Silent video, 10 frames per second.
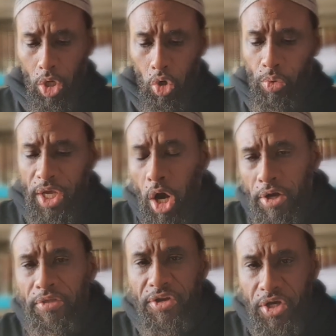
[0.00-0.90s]

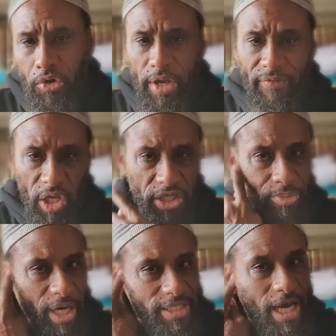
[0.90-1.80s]
regarding the decree of Allah
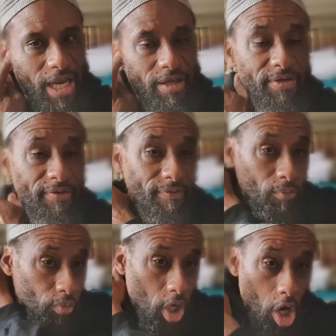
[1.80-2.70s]
subhanahu wa ta'ala,
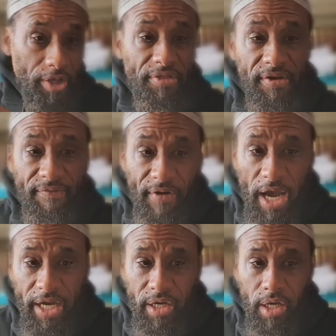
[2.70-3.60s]
regarding the
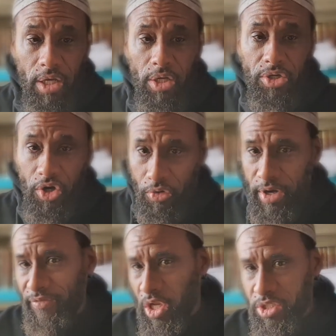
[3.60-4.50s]
divine decree
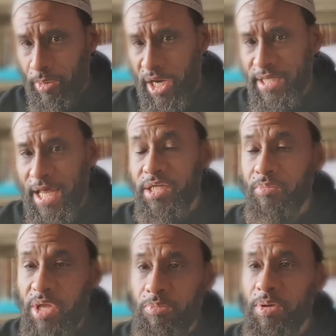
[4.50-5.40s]
of Allah subhanahu wa ta'ala, as
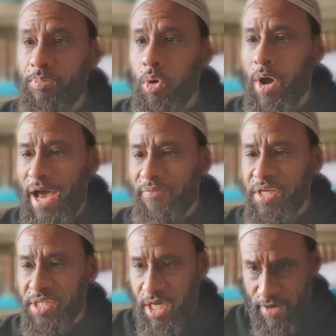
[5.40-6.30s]
many people have
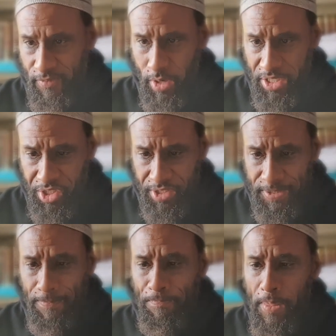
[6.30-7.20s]
these kind of questions,